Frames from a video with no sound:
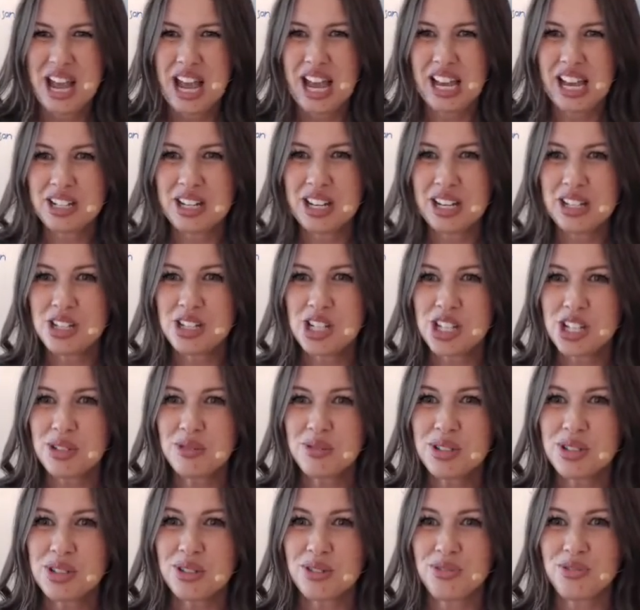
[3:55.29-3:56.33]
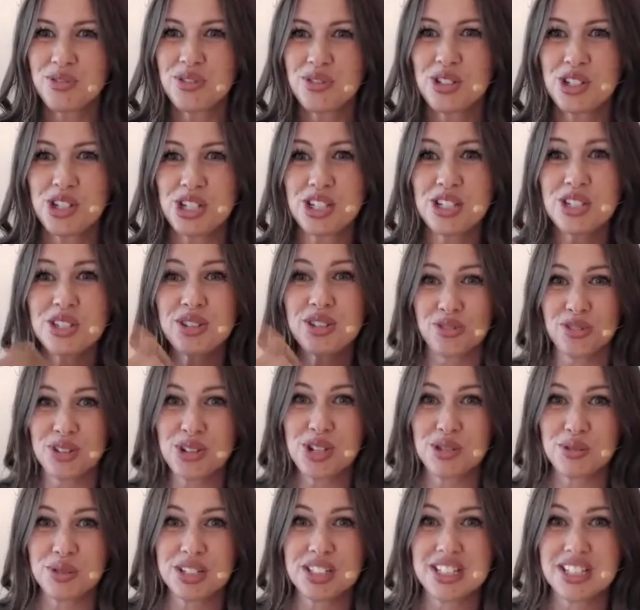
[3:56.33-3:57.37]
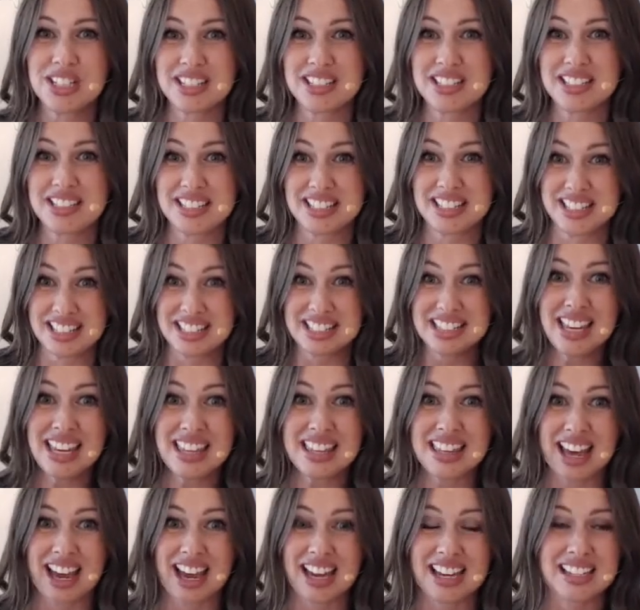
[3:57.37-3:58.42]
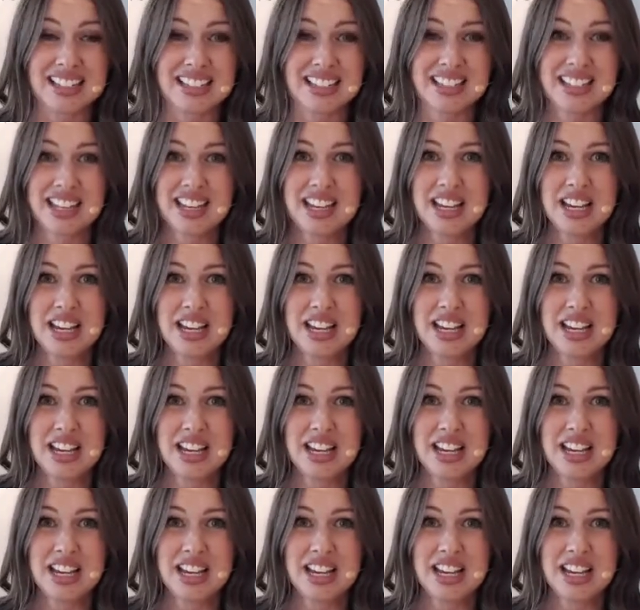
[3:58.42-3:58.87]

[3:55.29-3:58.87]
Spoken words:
And she's the first one to say that is